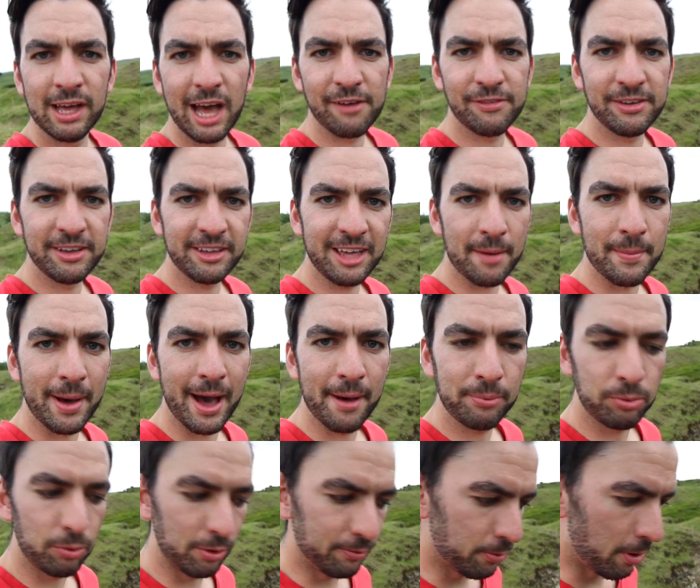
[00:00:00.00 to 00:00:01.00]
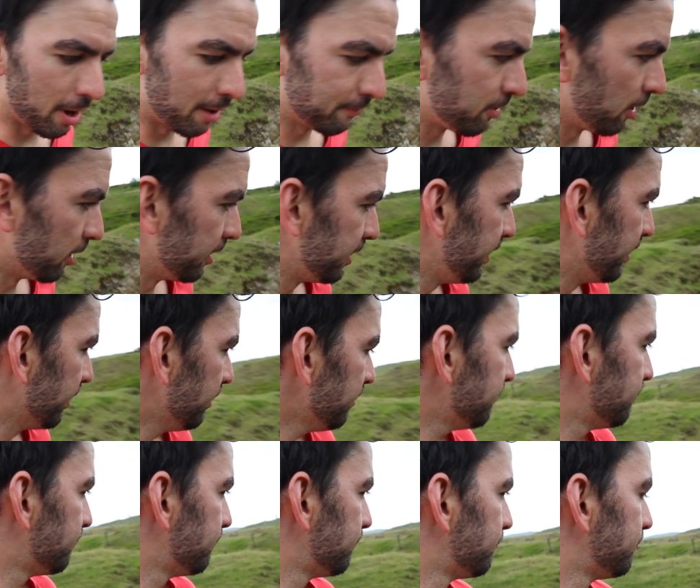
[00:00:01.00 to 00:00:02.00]
I think I'm happy with what I've got here.
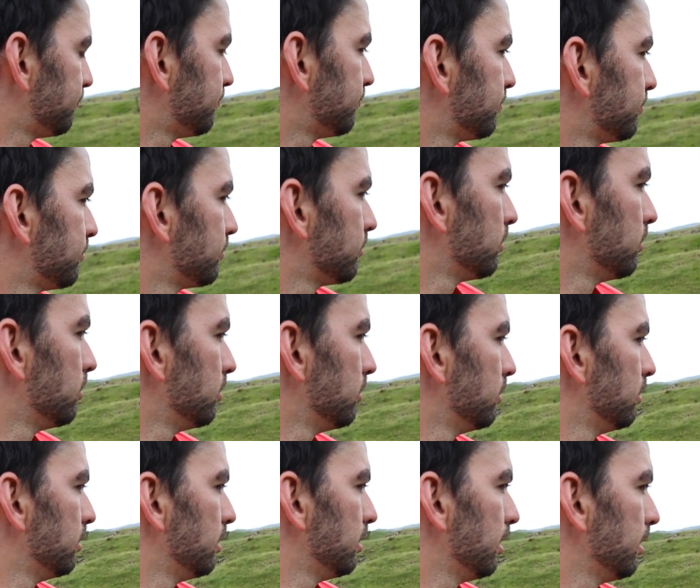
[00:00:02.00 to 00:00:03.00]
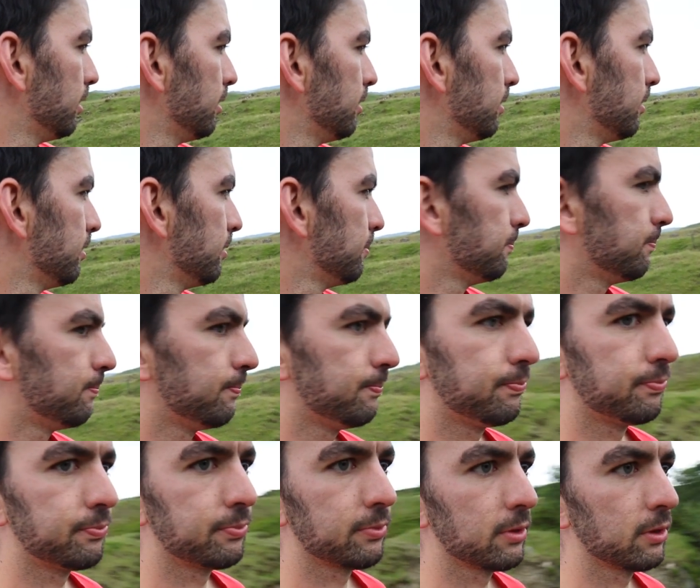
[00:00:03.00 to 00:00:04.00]
Um,
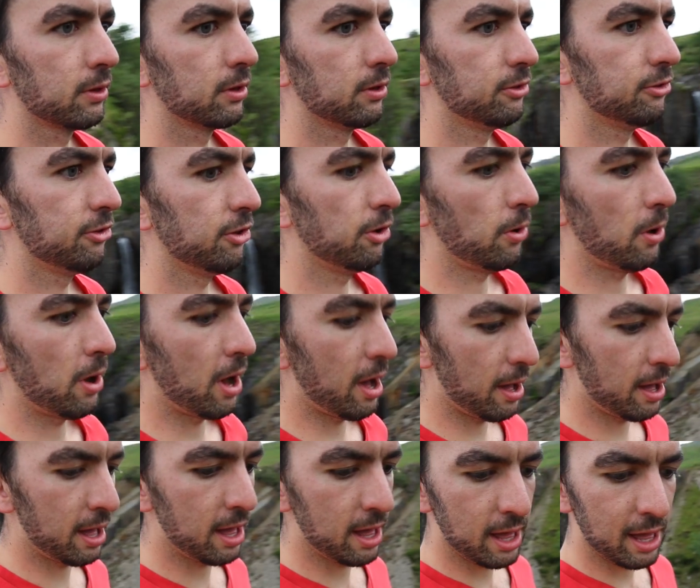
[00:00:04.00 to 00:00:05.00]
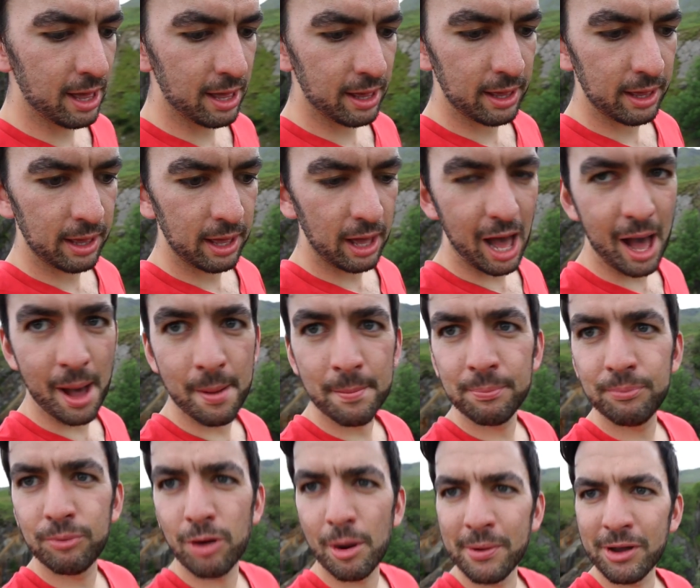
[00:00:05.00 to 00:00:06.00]
so
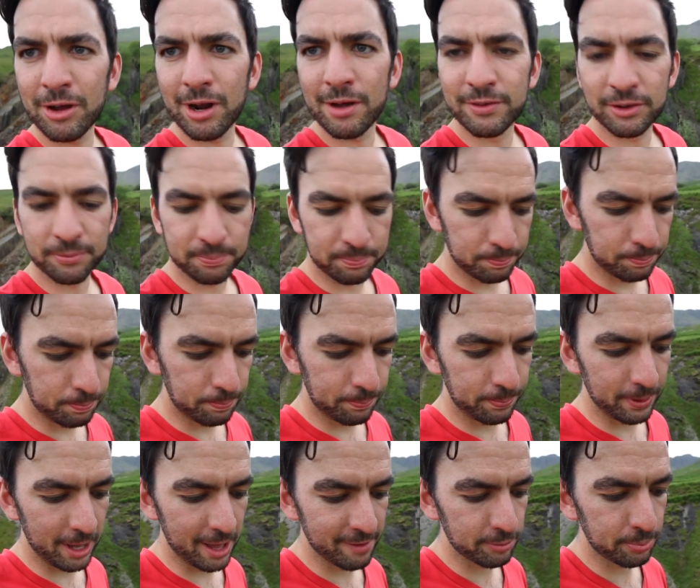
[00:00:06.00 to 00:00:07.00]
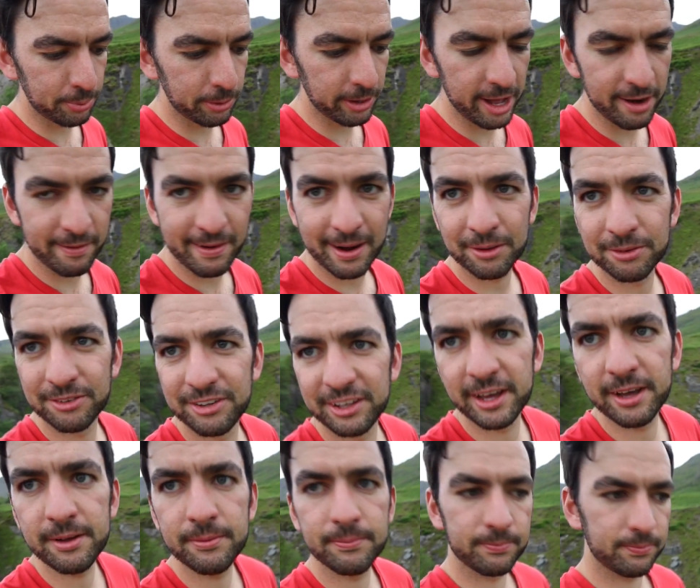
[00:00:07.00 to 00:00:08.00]
I'm probably going to have a bit of a play around
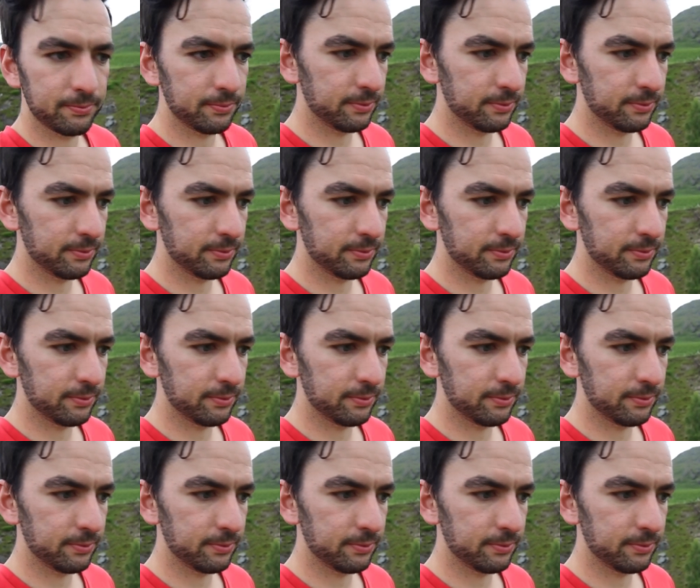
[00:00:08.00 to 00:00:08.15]
here.